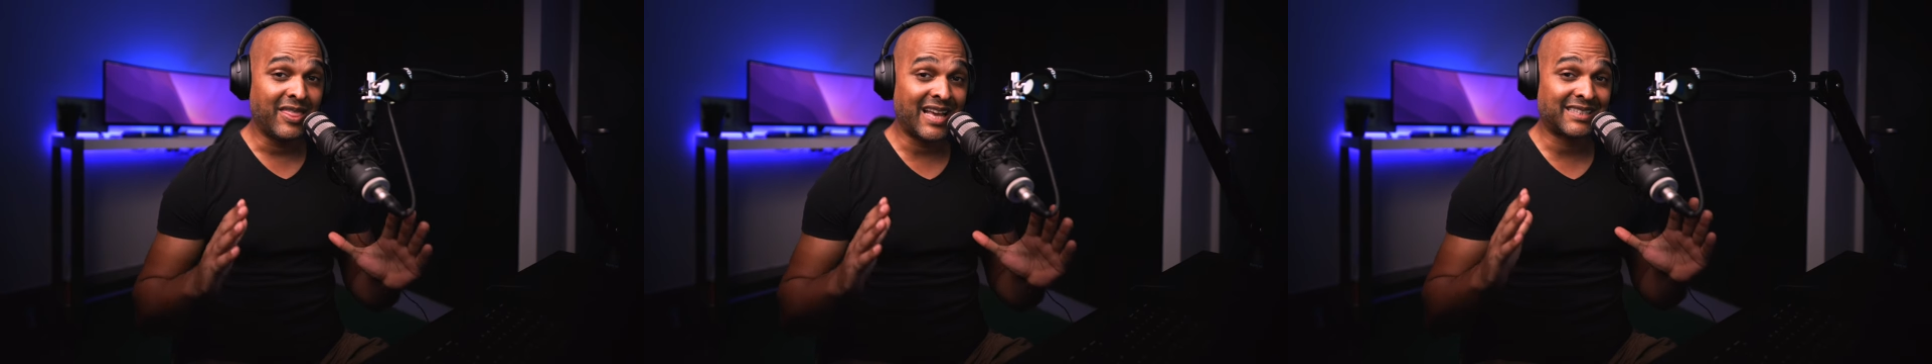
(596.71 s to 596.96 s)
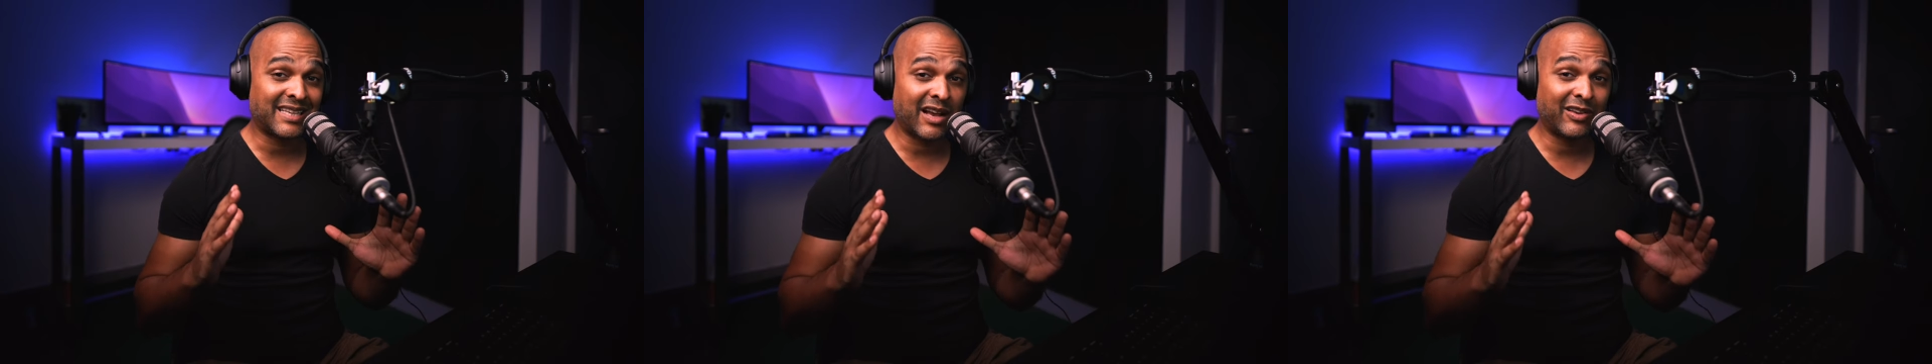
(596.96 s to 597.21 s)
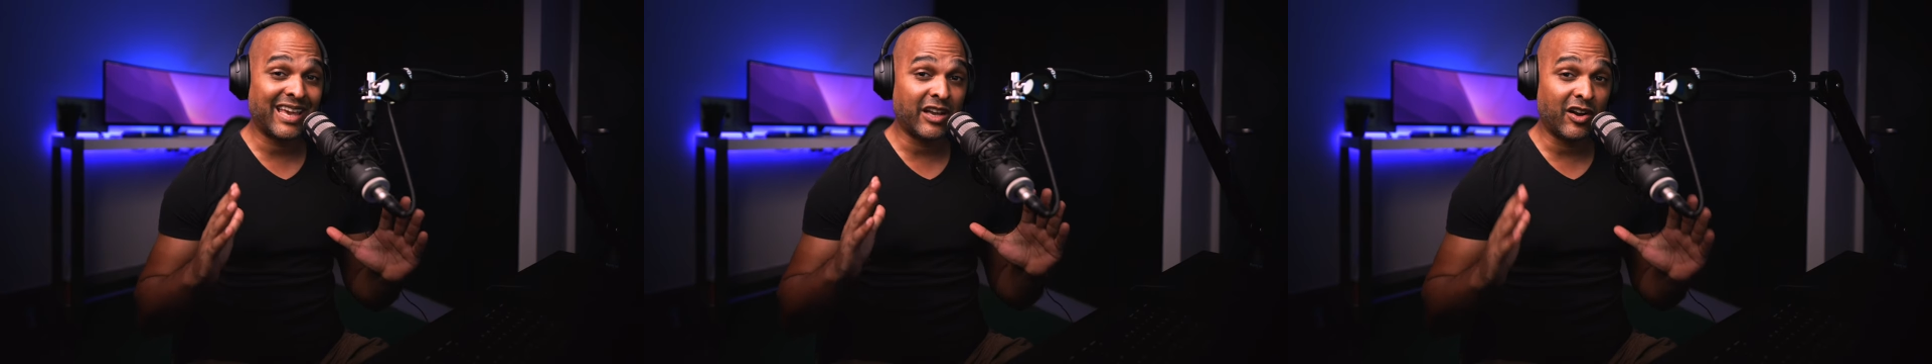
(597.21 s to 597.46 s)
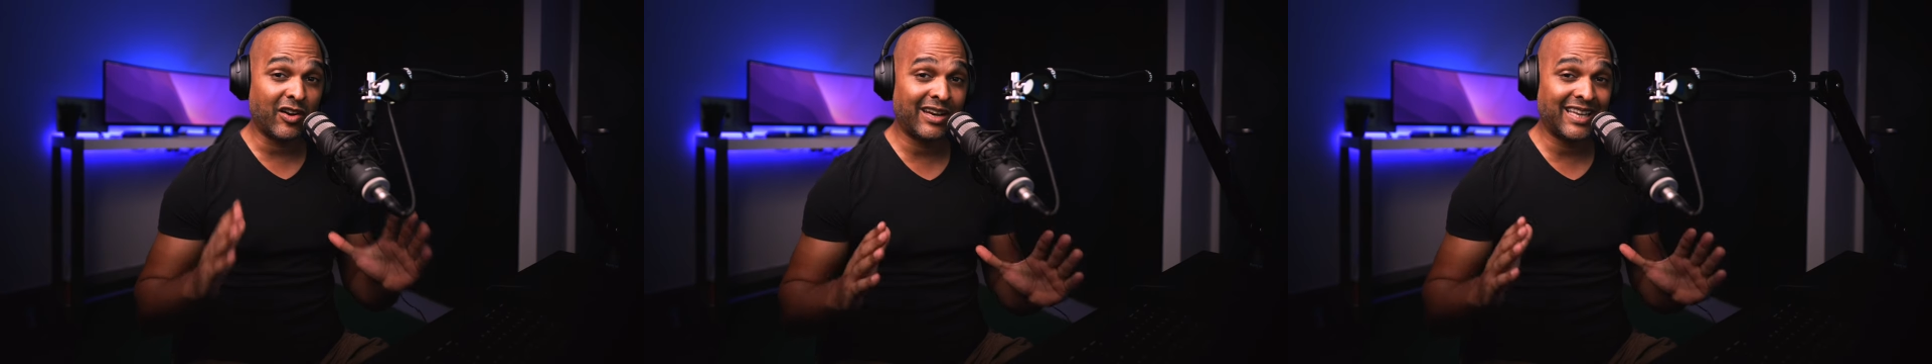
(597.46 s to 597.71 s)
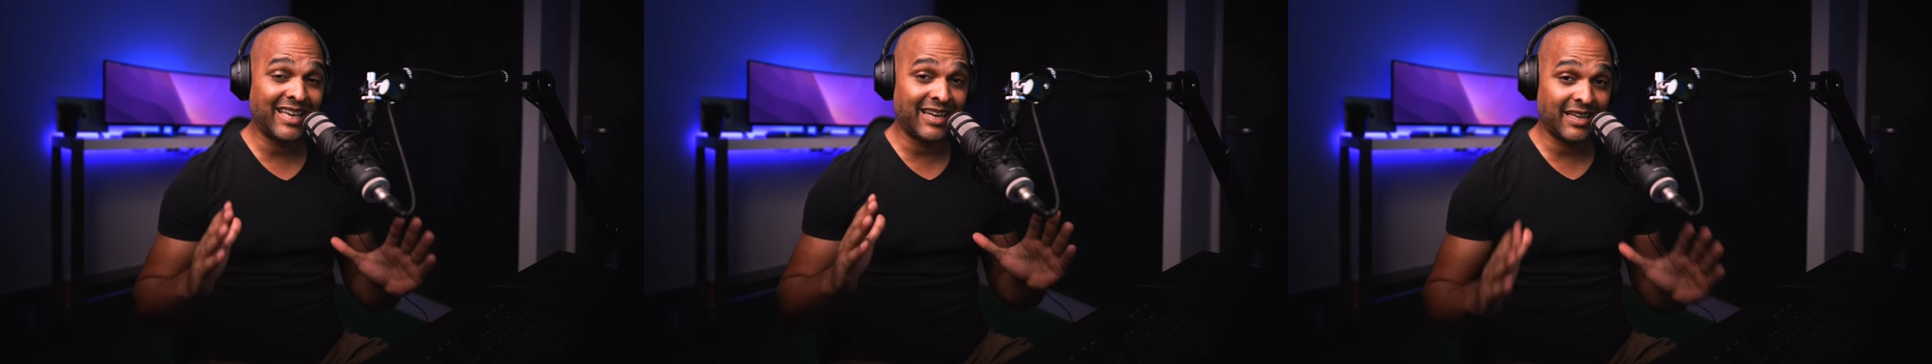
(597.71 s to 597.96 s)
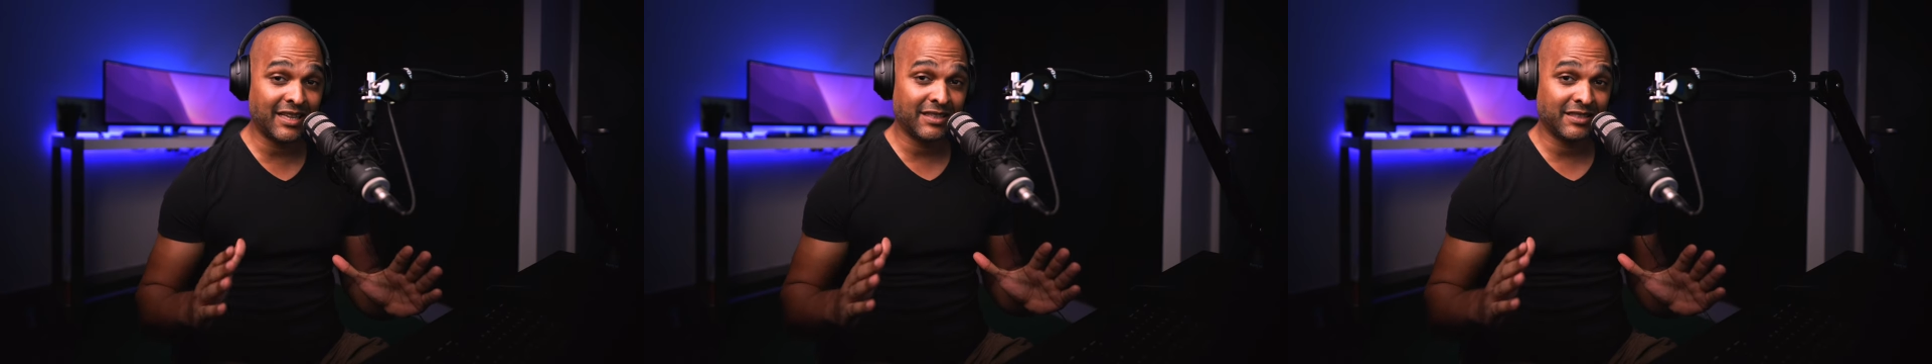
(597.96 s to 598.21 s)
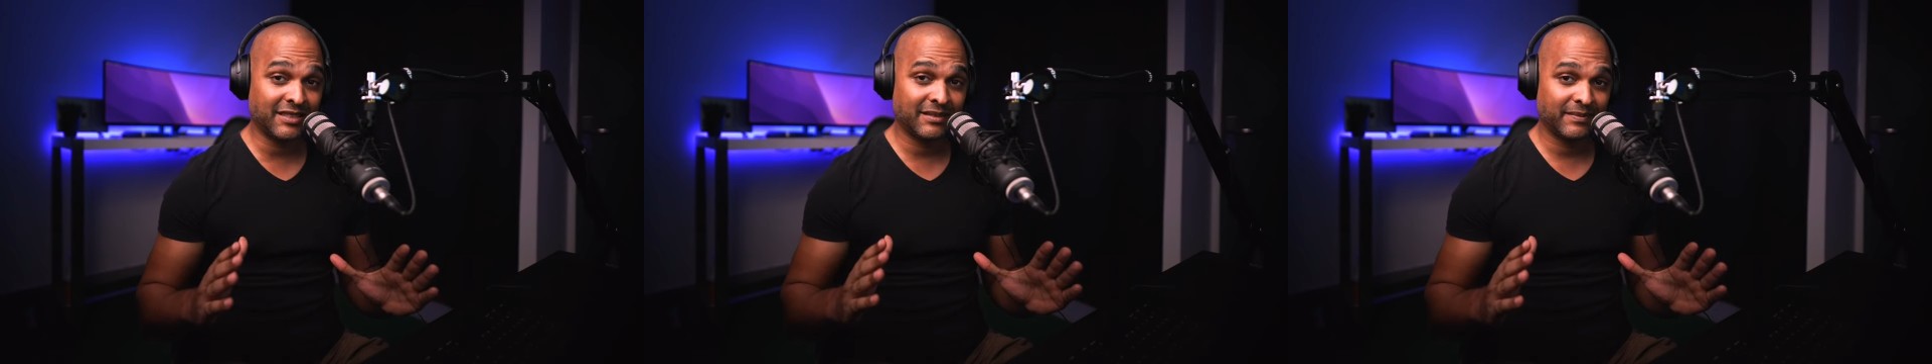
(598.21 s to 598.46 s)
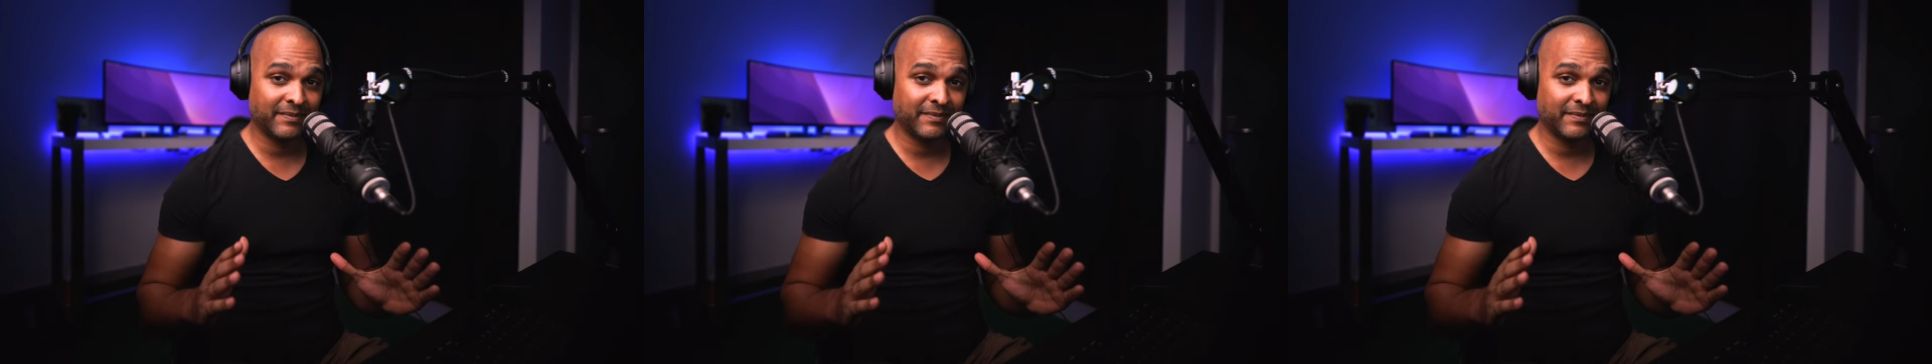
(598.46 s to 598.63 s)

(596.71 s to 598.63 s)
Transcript: that's how chaotic it is.